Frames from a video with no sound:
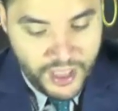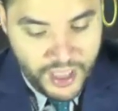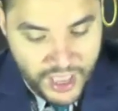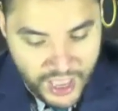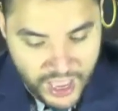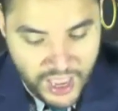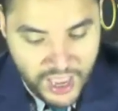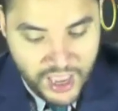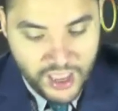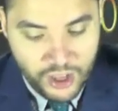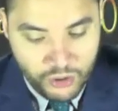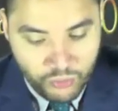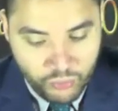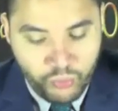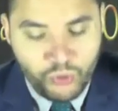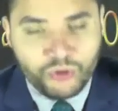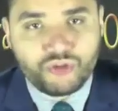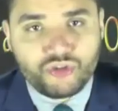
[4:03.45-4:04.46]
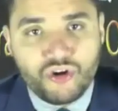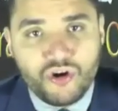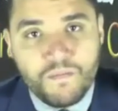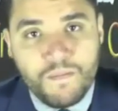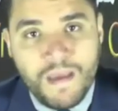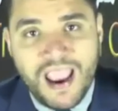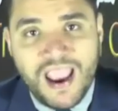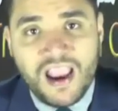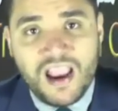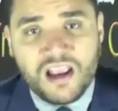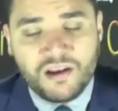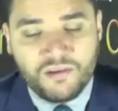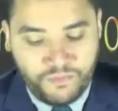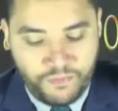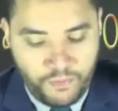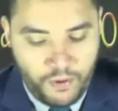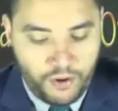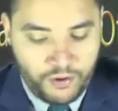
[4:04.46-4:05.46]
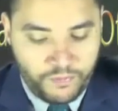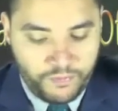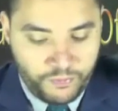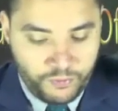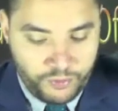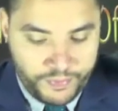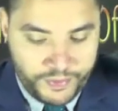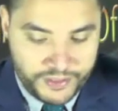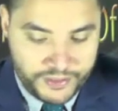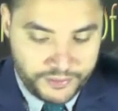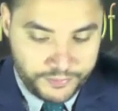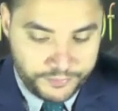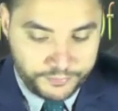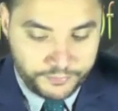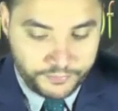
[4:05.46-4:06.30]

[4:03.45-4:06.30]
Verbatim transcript: he would remain far from it.